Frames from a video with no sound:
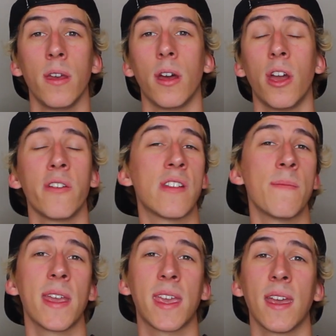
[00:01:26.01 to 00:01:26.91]
and
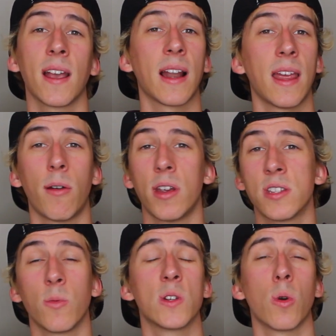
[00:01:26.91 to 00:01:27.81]
hopefully making it clearer as
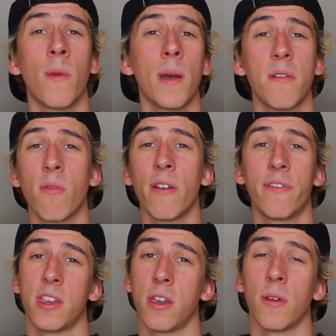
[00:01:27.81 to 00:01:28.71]
to which one might be right
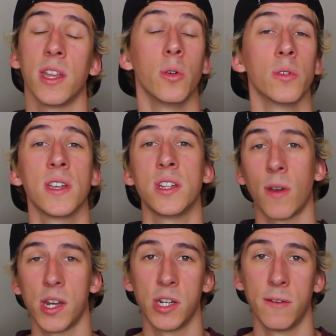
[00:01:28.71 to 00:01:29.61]
for you in your
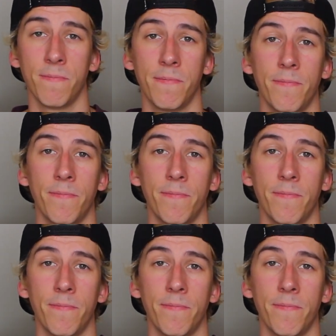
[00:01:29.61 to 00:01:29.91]
situation.